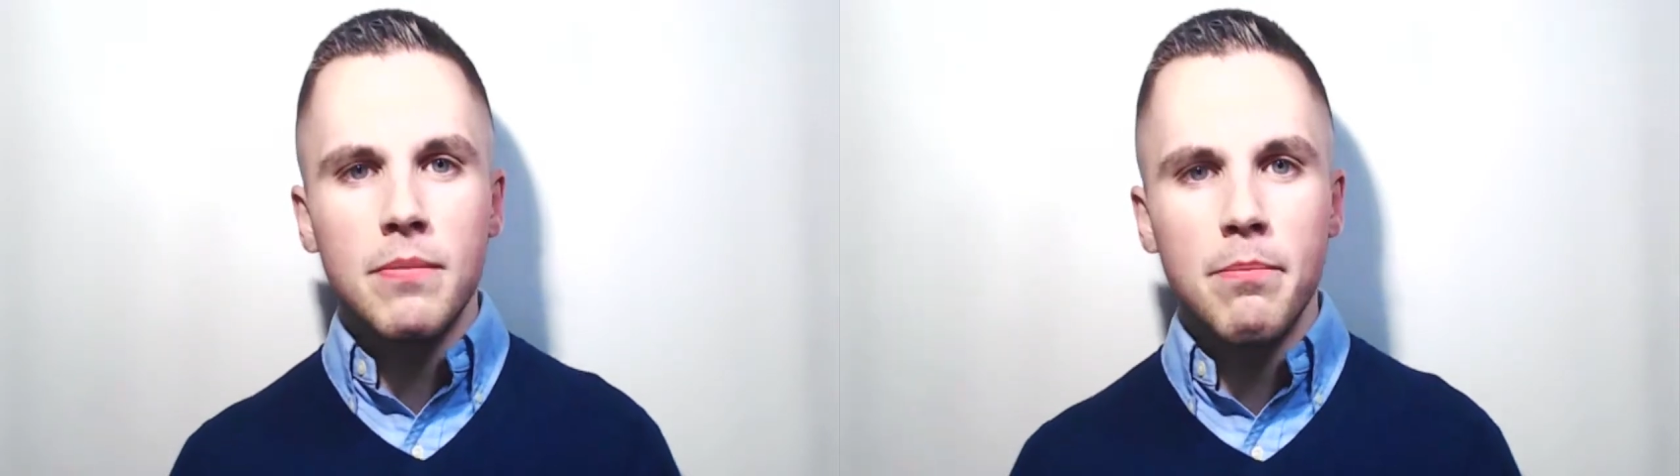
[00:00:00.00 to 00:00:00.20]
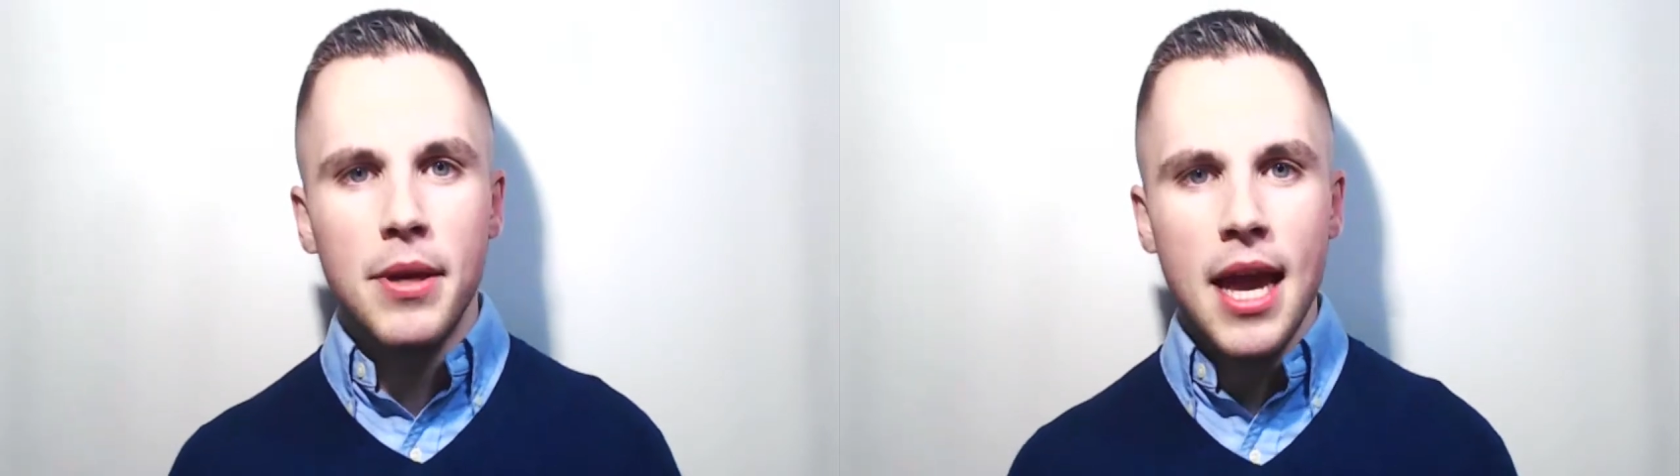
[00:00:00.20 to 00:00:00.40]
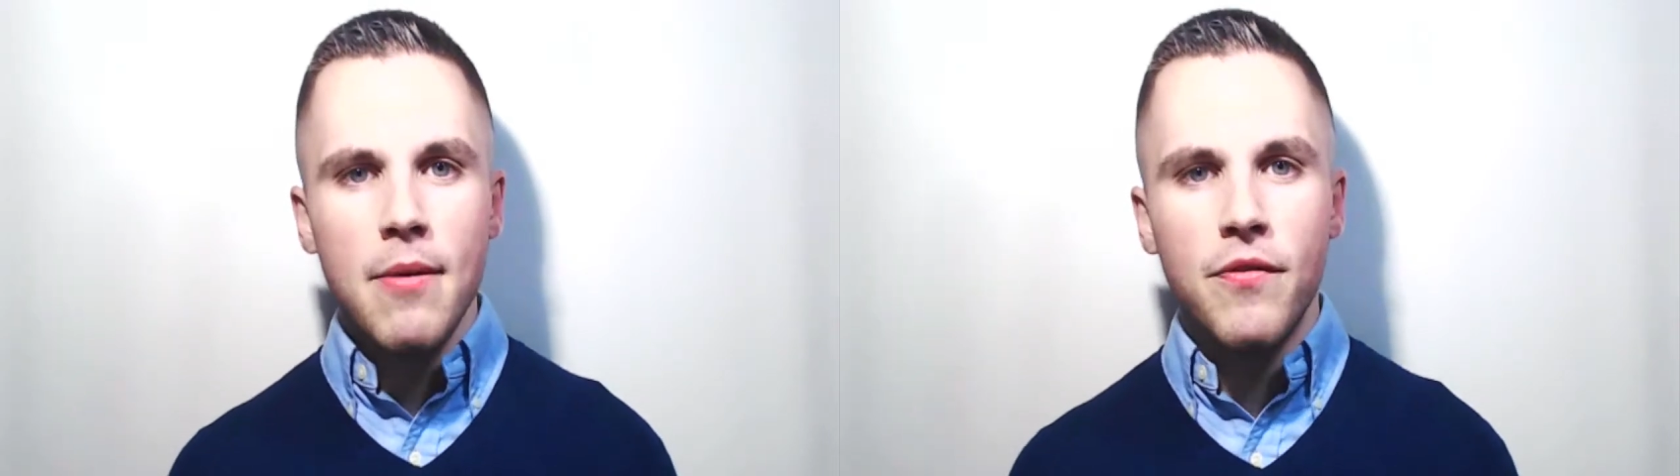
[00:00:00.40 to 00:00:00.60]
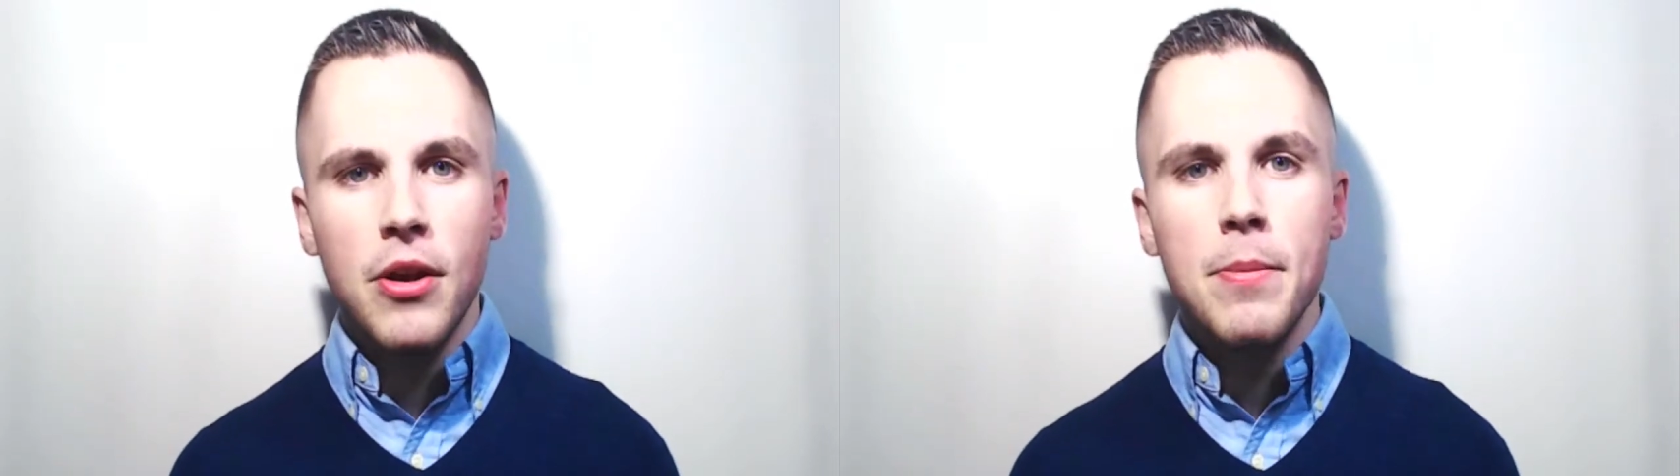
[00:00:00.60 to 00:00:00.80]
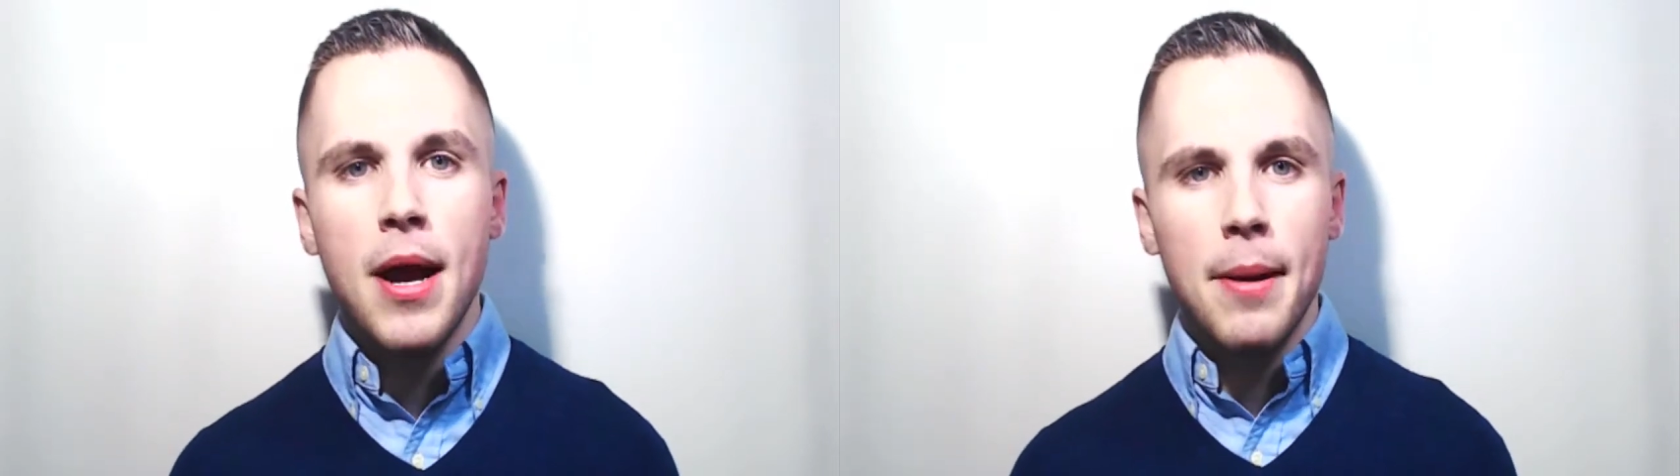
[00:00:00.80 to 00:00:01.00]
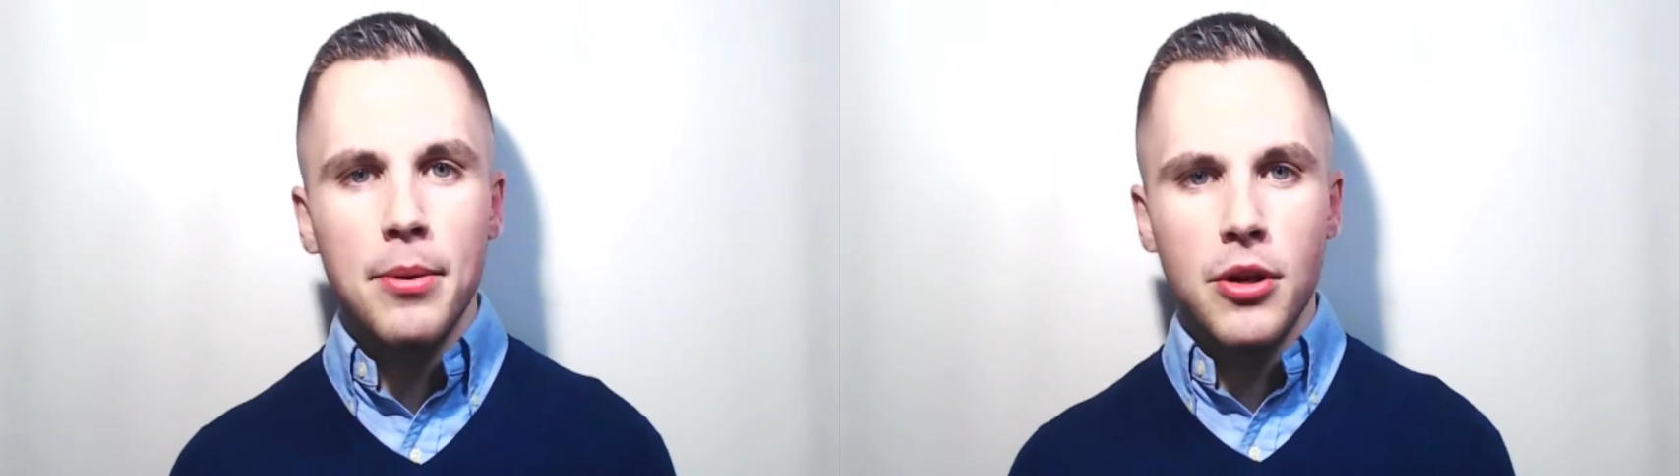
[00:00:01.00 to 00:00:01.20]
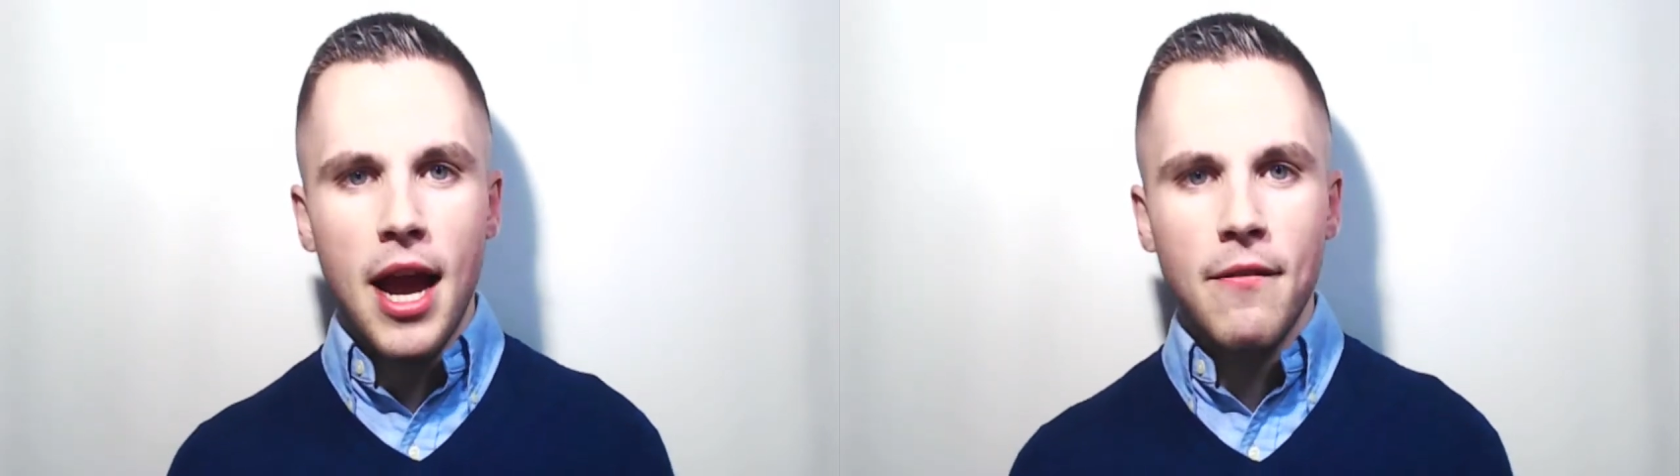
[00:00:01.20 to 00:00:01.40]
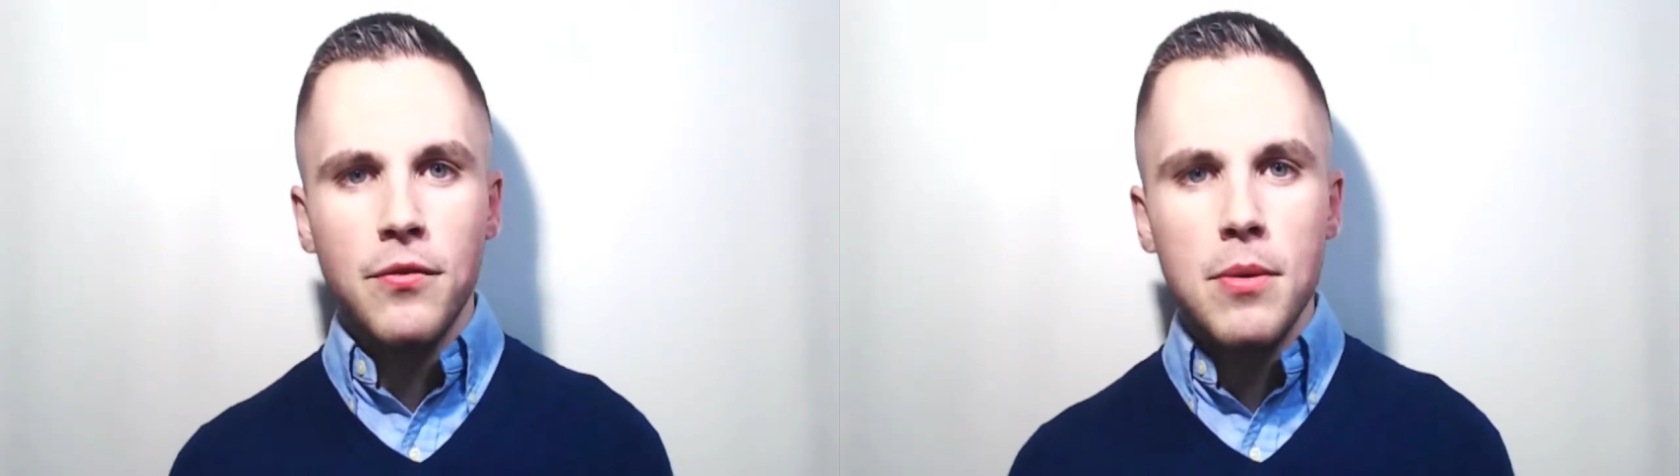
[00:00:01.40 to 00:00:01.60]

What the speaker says: became very popular after the